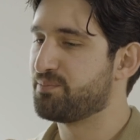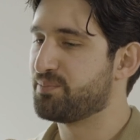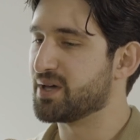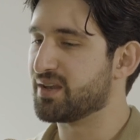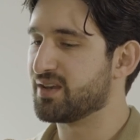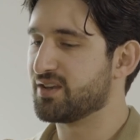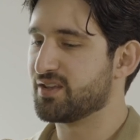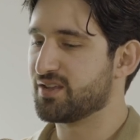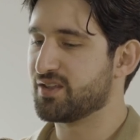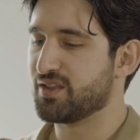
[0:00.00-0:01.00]
But
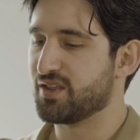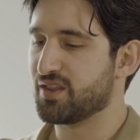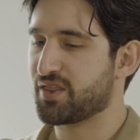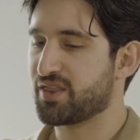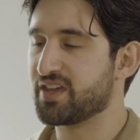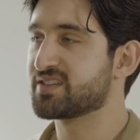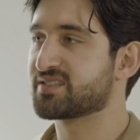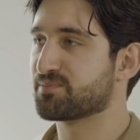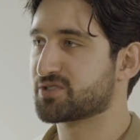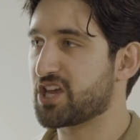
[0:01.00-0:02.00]
things
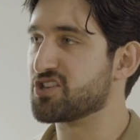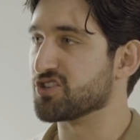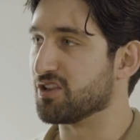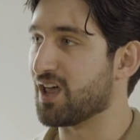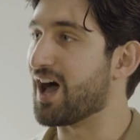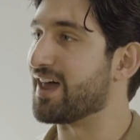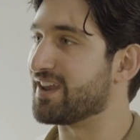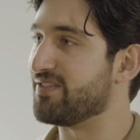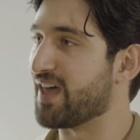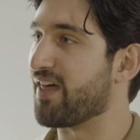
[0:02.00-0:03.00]
change a lot
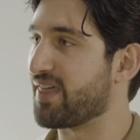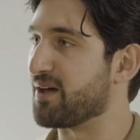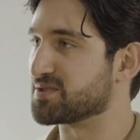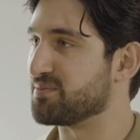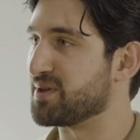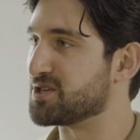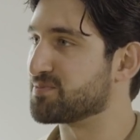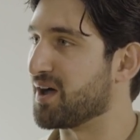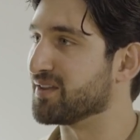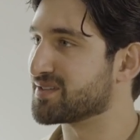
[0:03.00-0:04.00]
in that 1,000-page
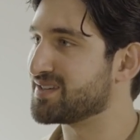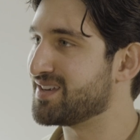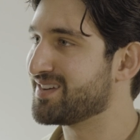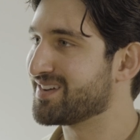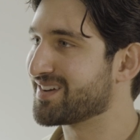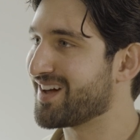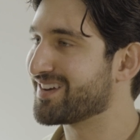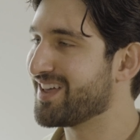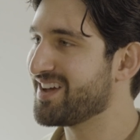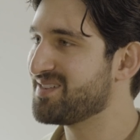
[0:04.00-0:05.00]
policy
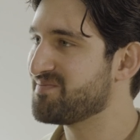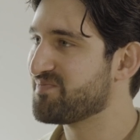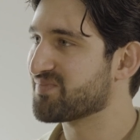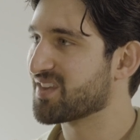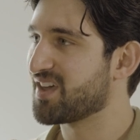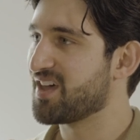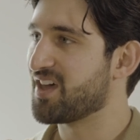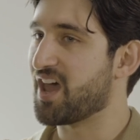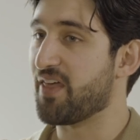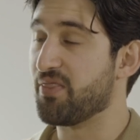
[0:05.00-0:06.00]
guideline. Mm-hmm.
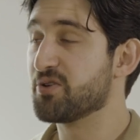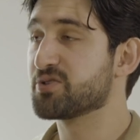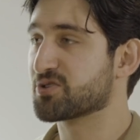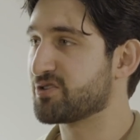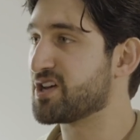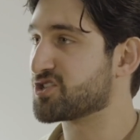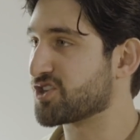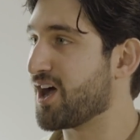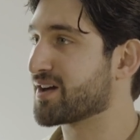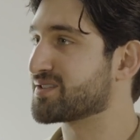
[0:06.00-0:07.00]
And those create
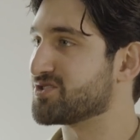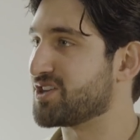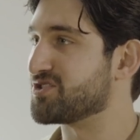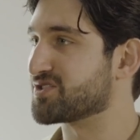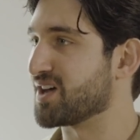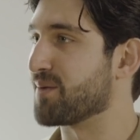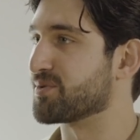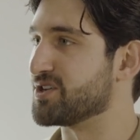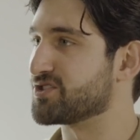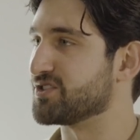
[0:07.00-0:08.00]
shocks and changes to
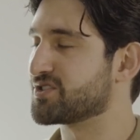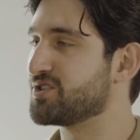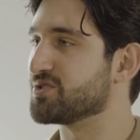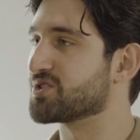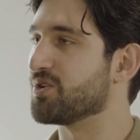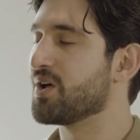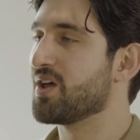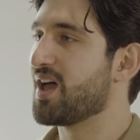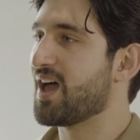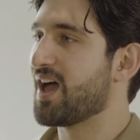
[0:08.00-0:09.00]
operations too. So
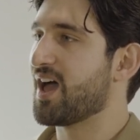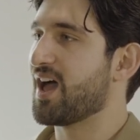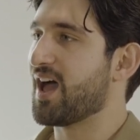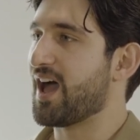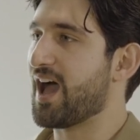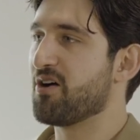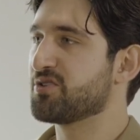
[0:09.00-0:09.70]
how